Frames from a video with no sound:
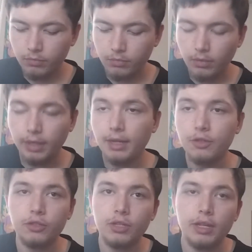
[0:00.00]
like I
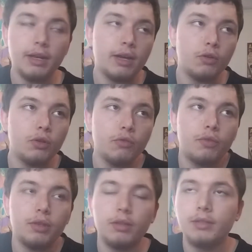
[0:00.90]
just said, how you're
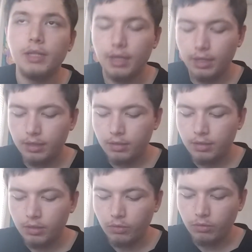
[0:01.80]
feeling today.
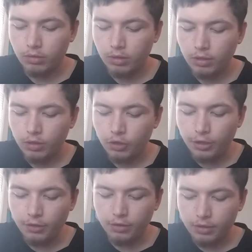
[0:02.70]
So,
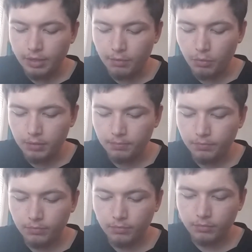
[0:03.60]
cheers, everyone.
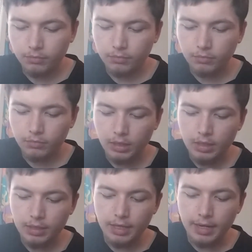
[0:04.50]

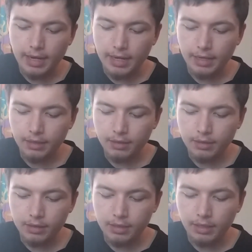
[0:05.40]
Stay high,
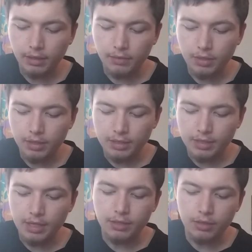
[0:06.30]
stay lifted, and
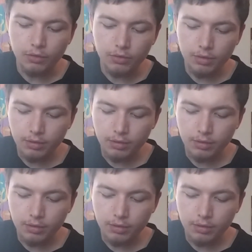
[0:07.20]
stay stoned.